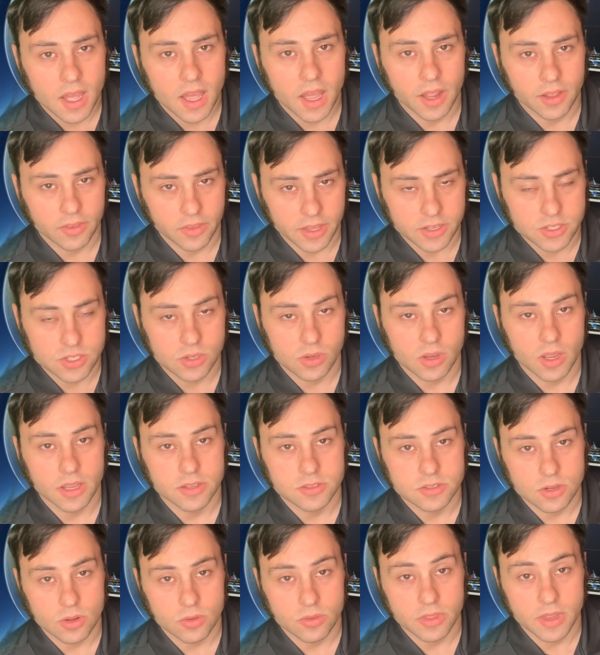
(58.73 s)
I let you
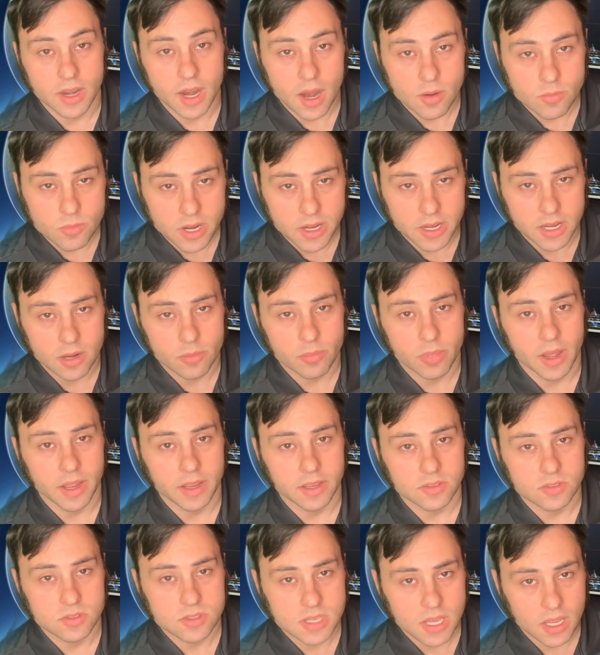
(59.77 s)
guys know that I'm ready to buy
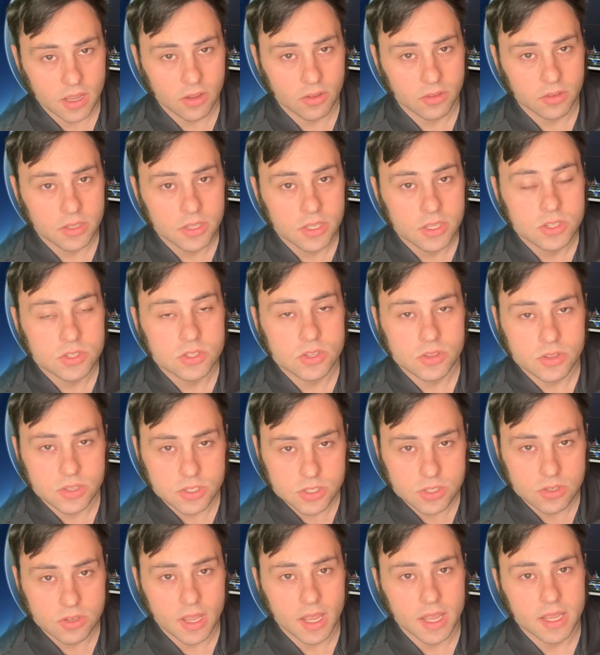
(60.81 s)
and sell so
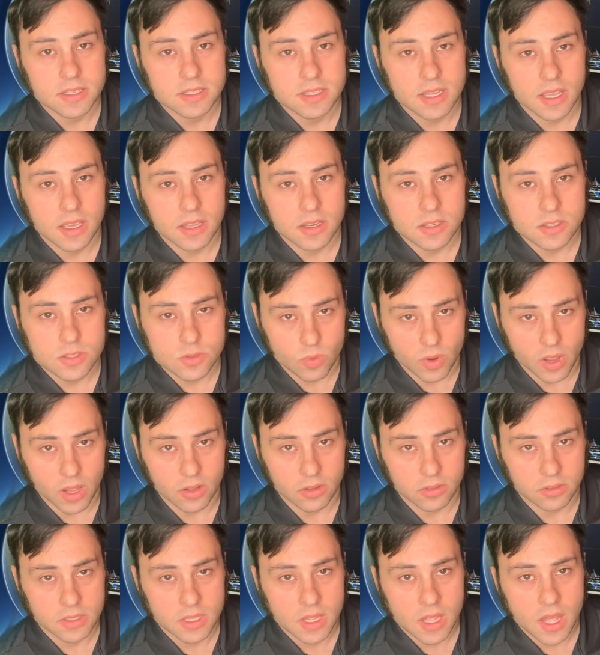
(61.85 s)
that you guys can as
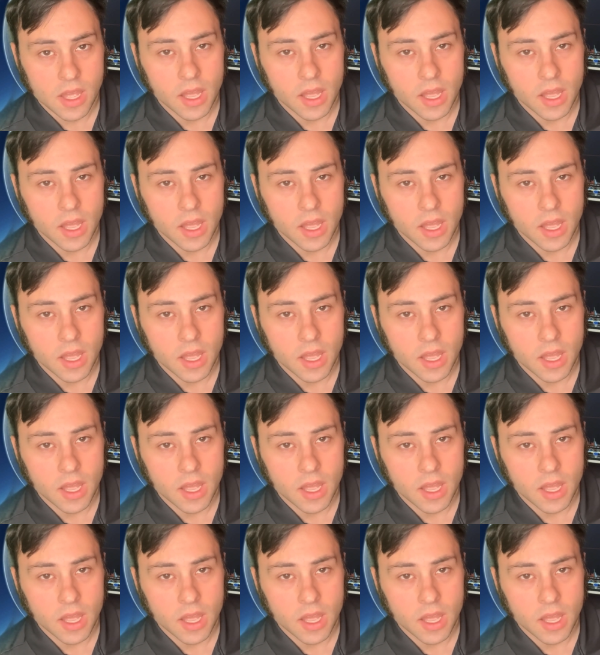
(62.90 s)
well.